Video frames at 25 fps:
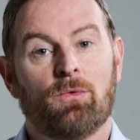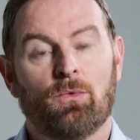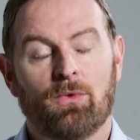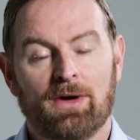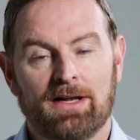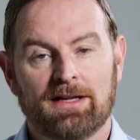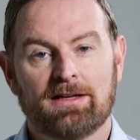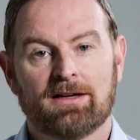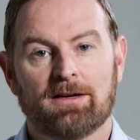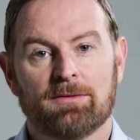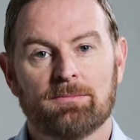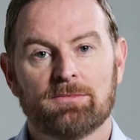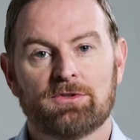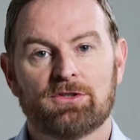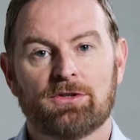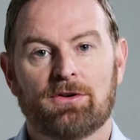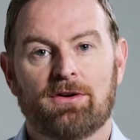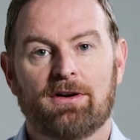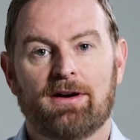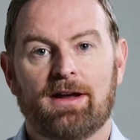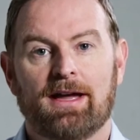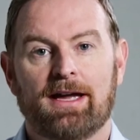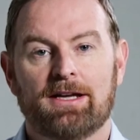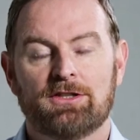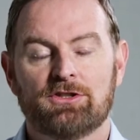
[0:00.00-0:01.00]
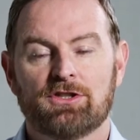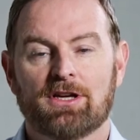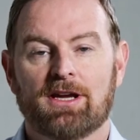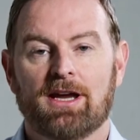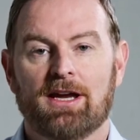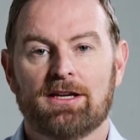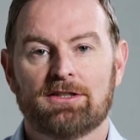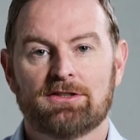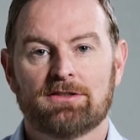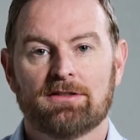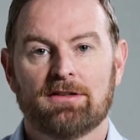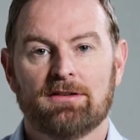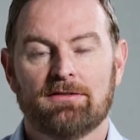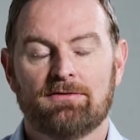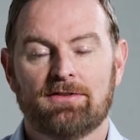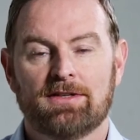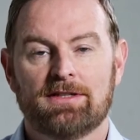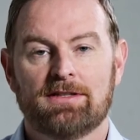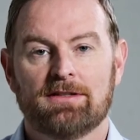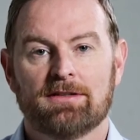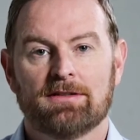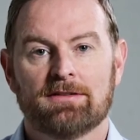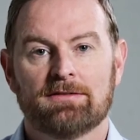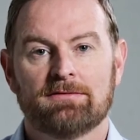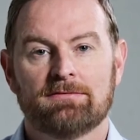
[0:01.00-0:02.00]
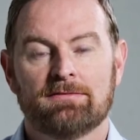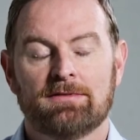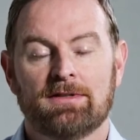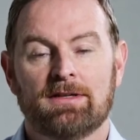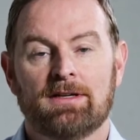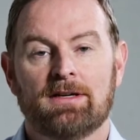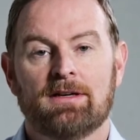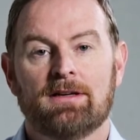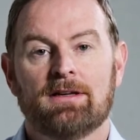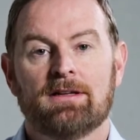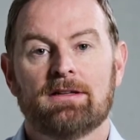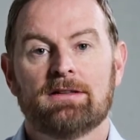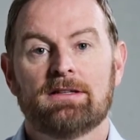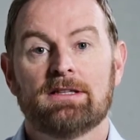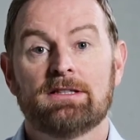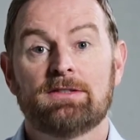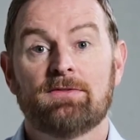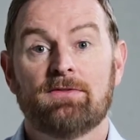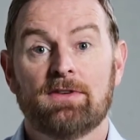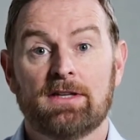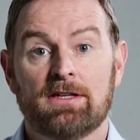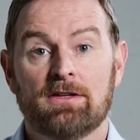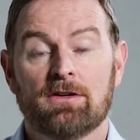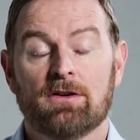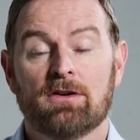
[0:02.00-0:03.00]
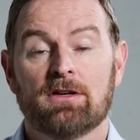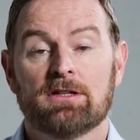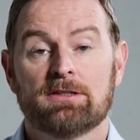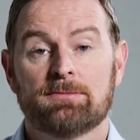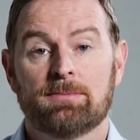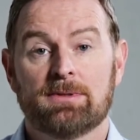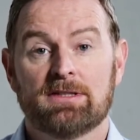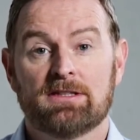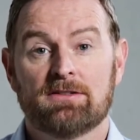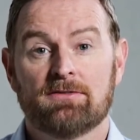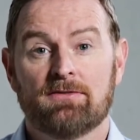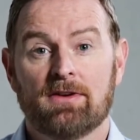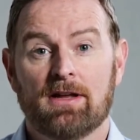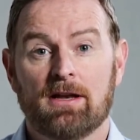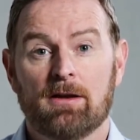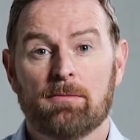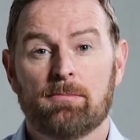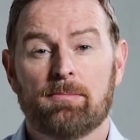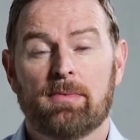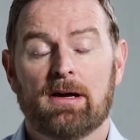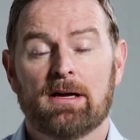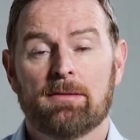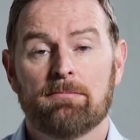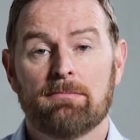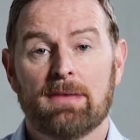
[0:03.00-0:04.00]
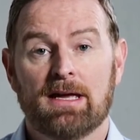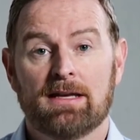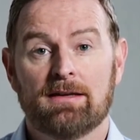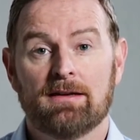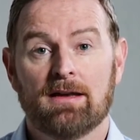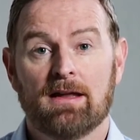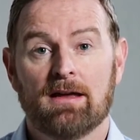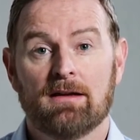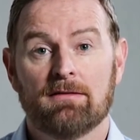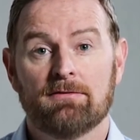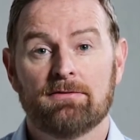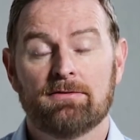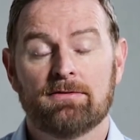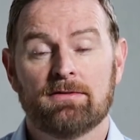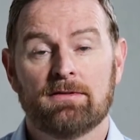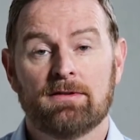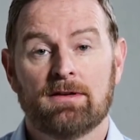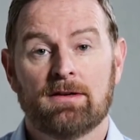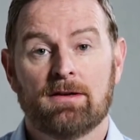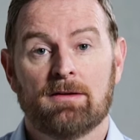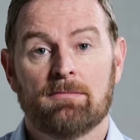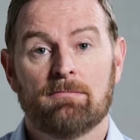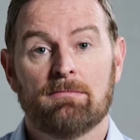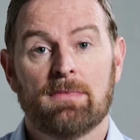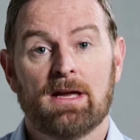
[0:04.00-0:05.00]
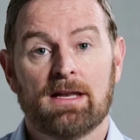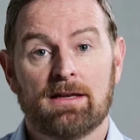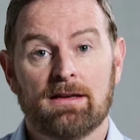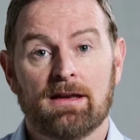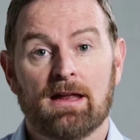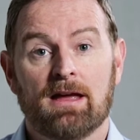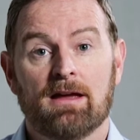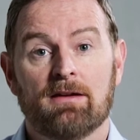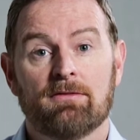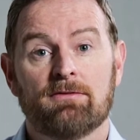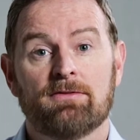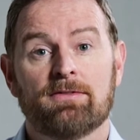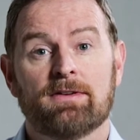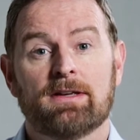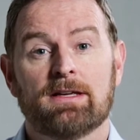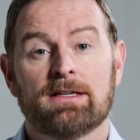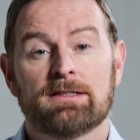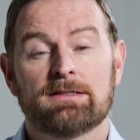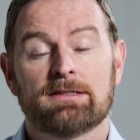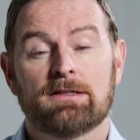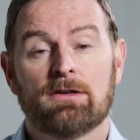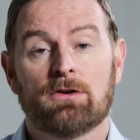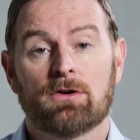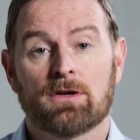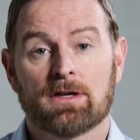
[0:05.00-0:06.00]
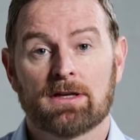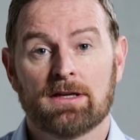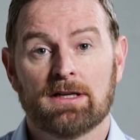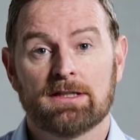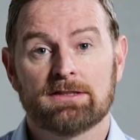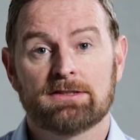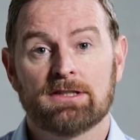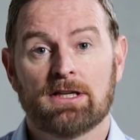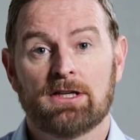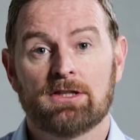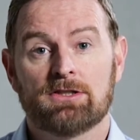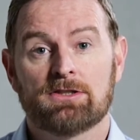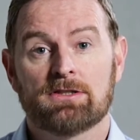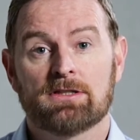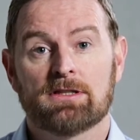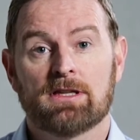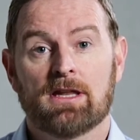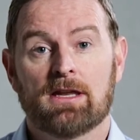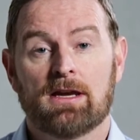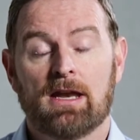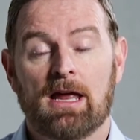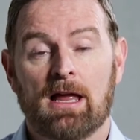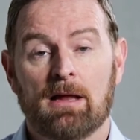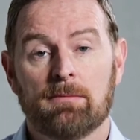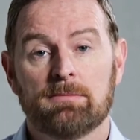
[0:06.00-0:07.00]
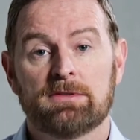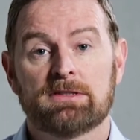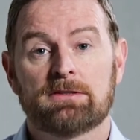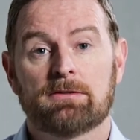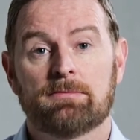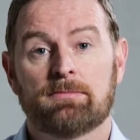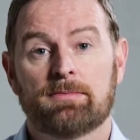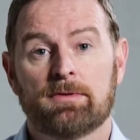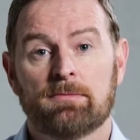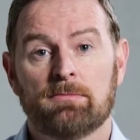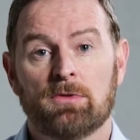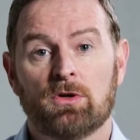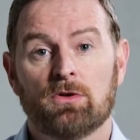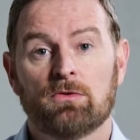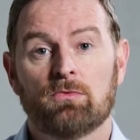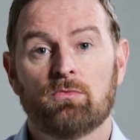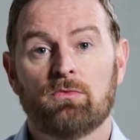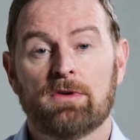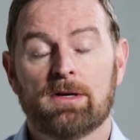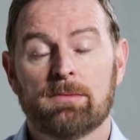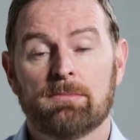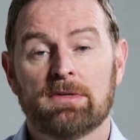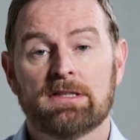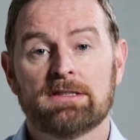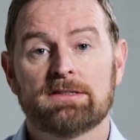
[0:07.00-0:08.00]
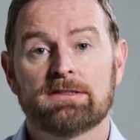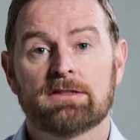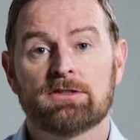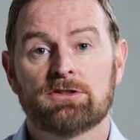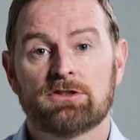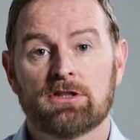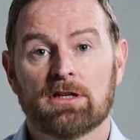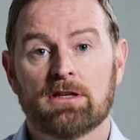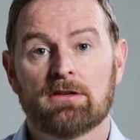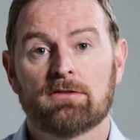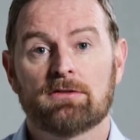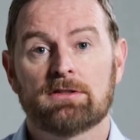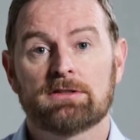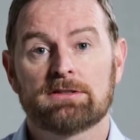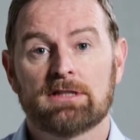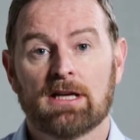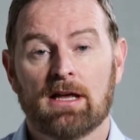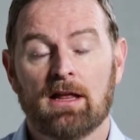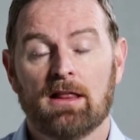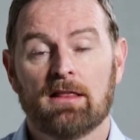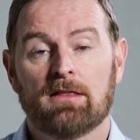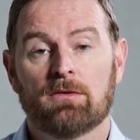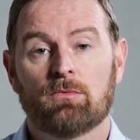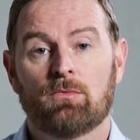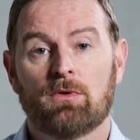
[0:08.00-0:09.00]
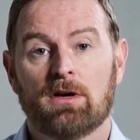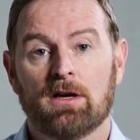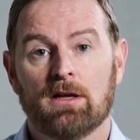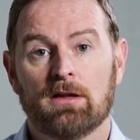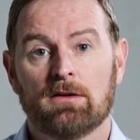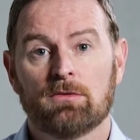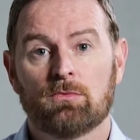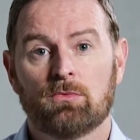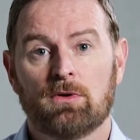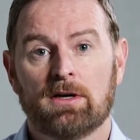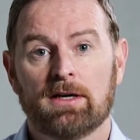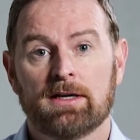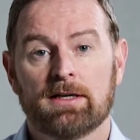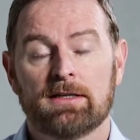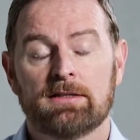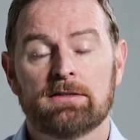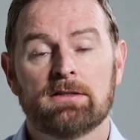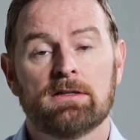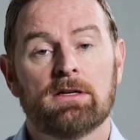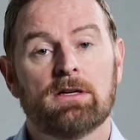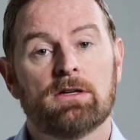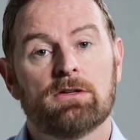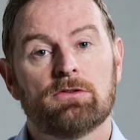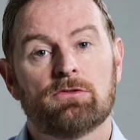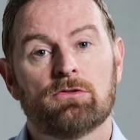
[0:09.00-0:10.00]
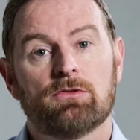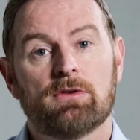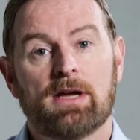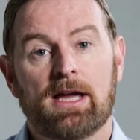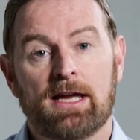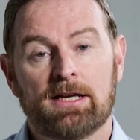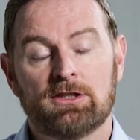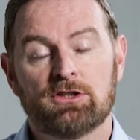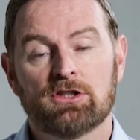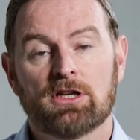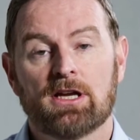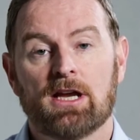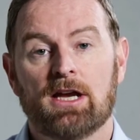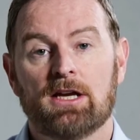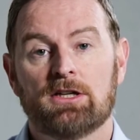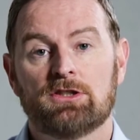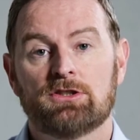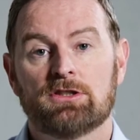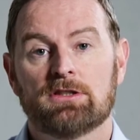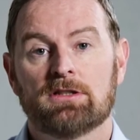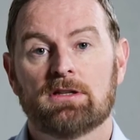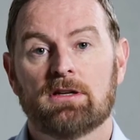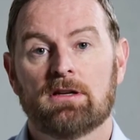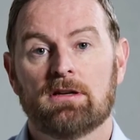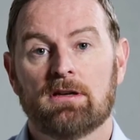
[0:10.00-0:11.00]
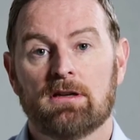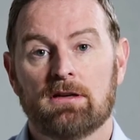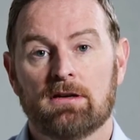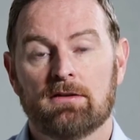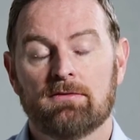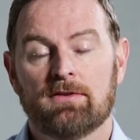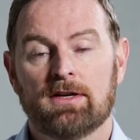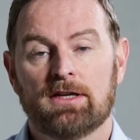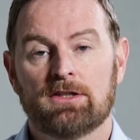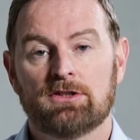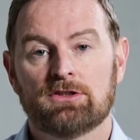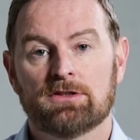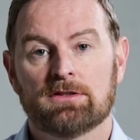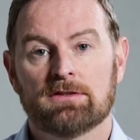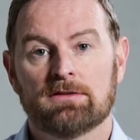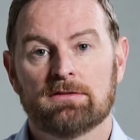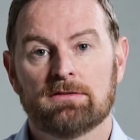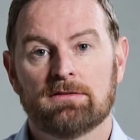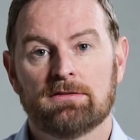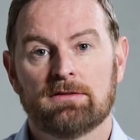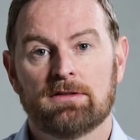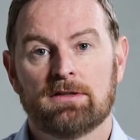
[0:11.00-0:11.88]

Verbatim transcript: Welcome to our educational video. This video has been developed by MedNav. MedNav is an organization that helps to promote women's and children's health worldwide through education and innovation.